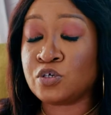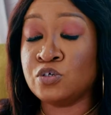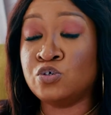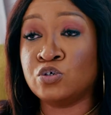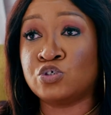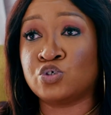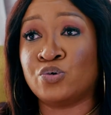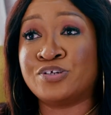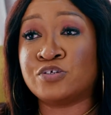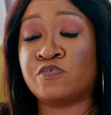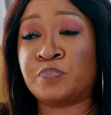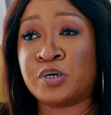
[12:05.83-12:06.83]
your
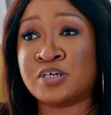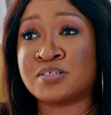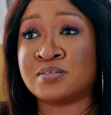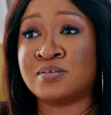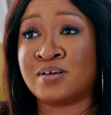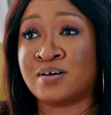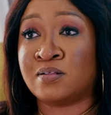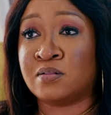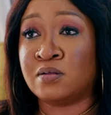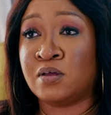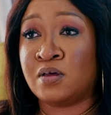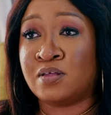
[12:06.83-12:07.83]
choice of
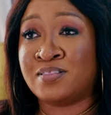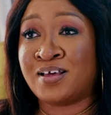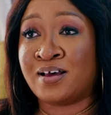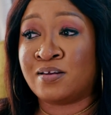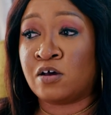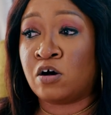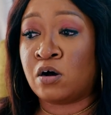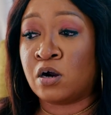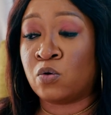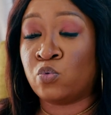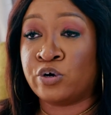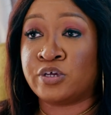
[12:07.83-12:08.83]
personnel that
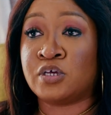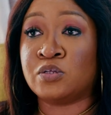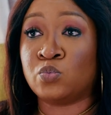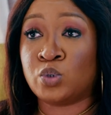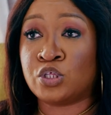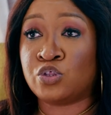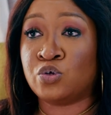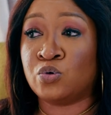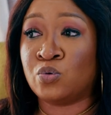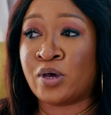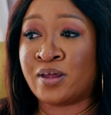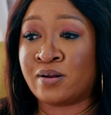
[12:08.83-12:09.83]
are working with
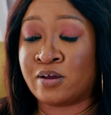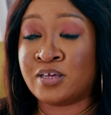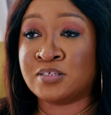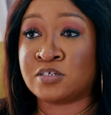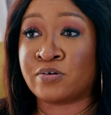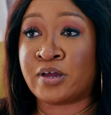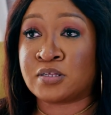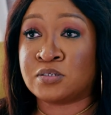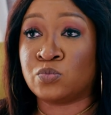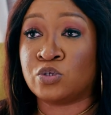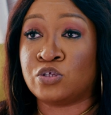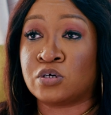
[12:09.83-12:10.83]
you and are
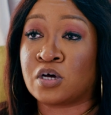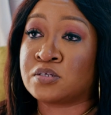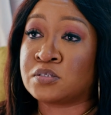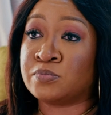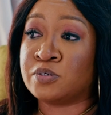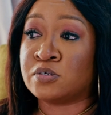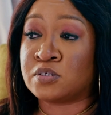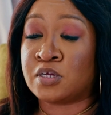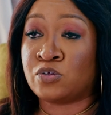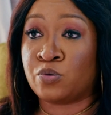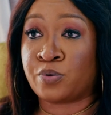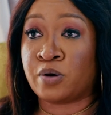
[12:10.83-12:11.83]
interacting with your customers
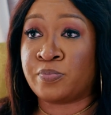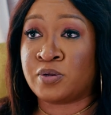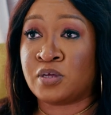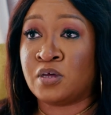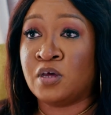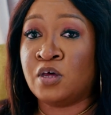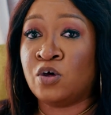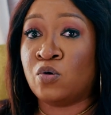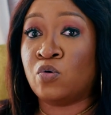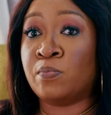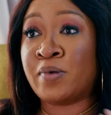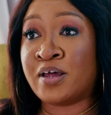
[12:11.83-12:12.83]
and your property,
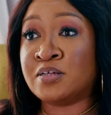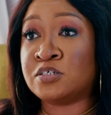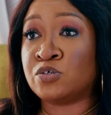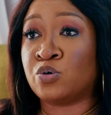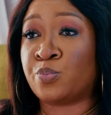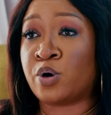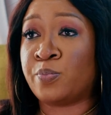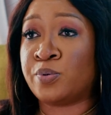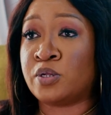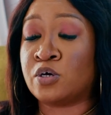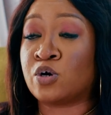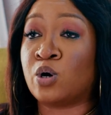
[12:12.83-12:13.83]
or managing your
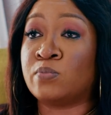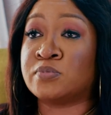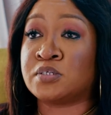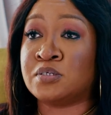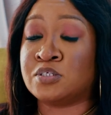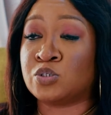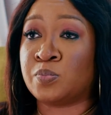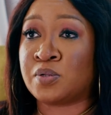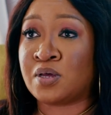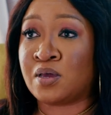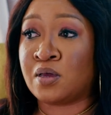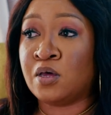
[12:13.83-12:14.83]
property, comes into
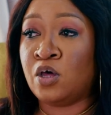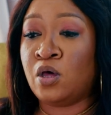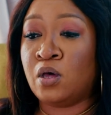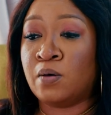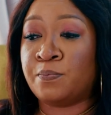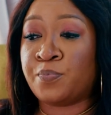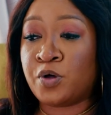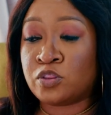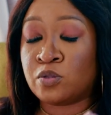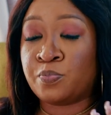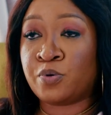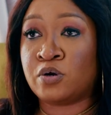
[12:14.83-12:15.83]
play.
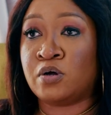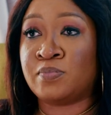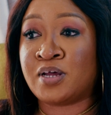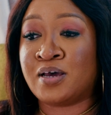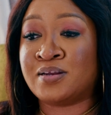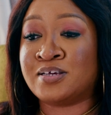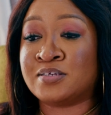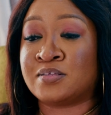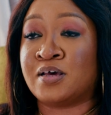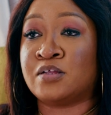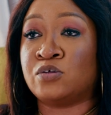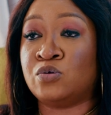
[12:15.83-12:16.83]
But the bottom line is
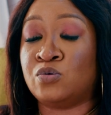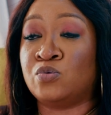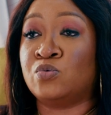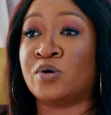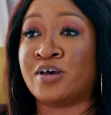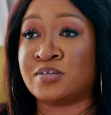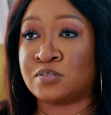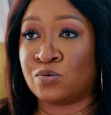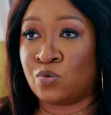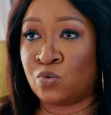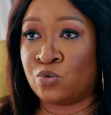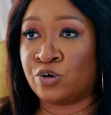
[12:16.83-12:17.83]
that you, as
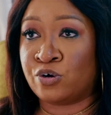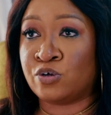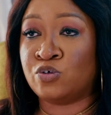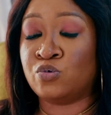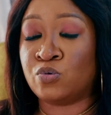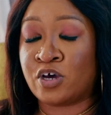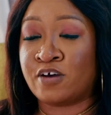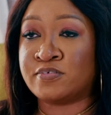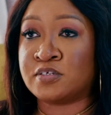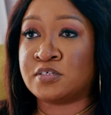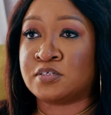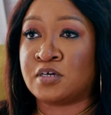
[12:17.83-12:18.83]
the owner, you have
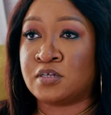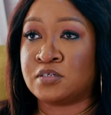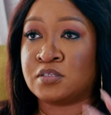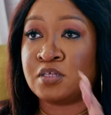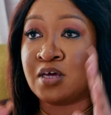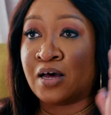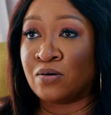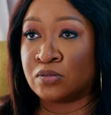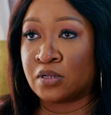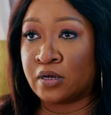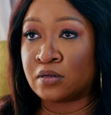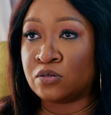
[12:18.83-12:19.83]
to set the
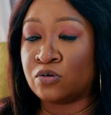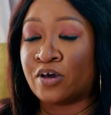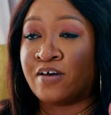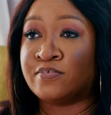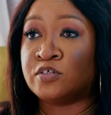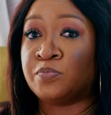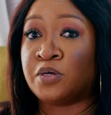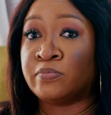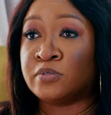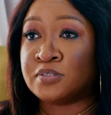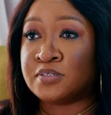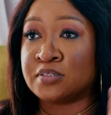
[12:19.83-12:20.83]
outline. You have to be
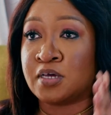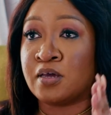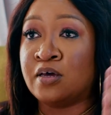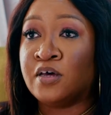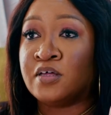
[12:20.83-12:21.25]
able to say,